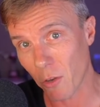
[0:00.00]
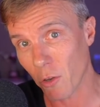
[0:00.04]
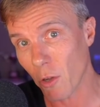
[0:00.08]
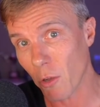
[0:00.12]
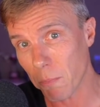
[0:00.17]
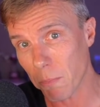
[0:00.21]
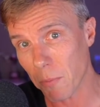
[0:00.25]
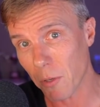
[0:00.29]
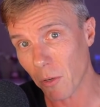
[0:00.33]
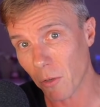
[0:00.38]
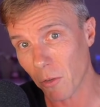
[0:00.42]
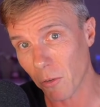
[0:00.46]

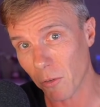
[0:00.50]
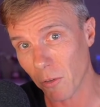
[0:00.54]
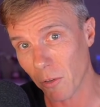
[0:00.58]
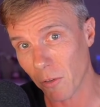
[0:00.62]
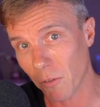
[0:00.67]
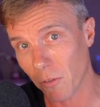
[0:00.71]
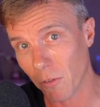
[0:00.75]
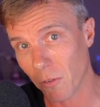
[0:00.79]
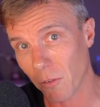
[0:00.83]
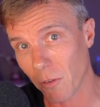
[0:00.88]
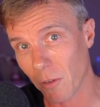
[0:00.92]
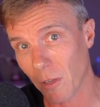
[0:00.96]
not because
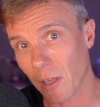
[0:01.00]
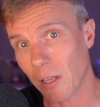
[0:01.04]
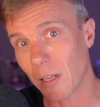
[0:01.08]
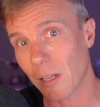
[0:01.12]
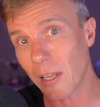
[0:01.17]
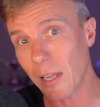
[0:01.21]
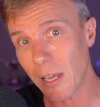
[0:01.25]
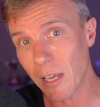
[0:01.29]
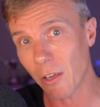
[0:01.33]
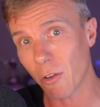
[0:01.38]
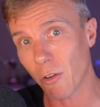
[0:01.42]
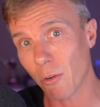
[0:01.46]
it's
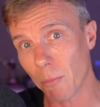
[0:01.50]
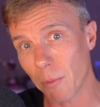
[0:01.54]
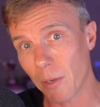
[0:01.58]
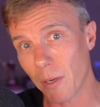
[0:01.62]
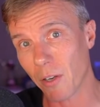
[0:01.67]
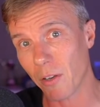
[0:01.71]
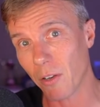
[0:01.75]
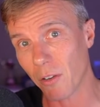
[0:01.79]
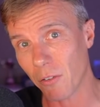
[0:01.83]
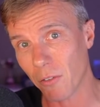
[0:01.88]
illegal, but I'd